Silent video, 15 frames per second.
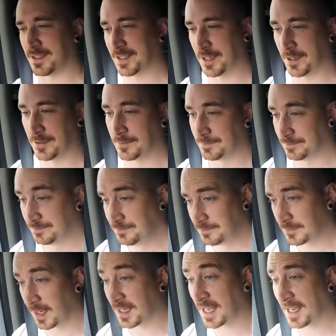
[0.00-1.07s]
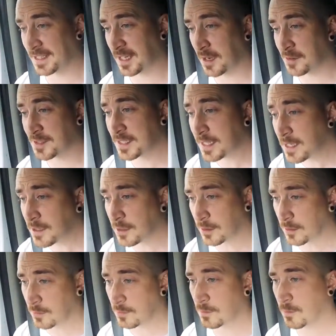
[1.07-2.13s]
So I guess I'll see
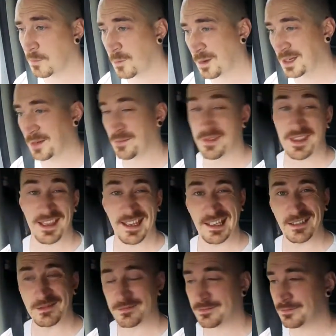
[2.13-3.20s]
you when I'm there.